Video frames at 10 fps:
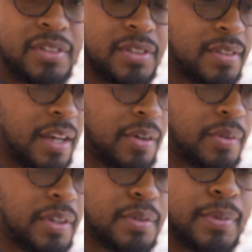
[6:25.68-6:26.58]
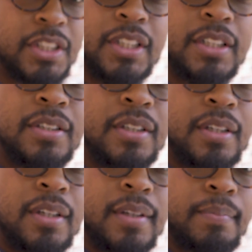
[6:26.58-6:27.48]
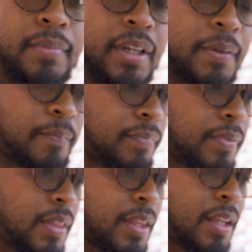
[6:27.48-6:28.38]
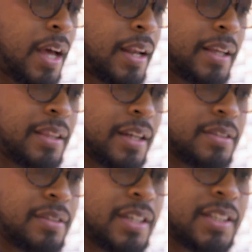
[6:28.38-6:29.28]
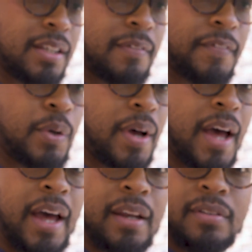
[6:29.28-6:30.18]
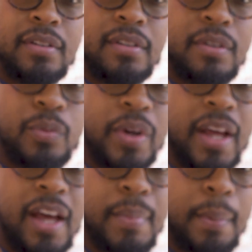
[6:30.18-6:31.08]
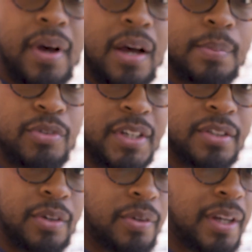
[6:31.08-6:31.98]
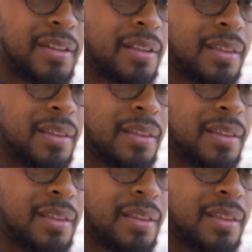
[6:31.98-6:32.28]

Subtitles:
It's just not holding as much heat. But I like that it doesn't feel hot when I have my palms resting on it.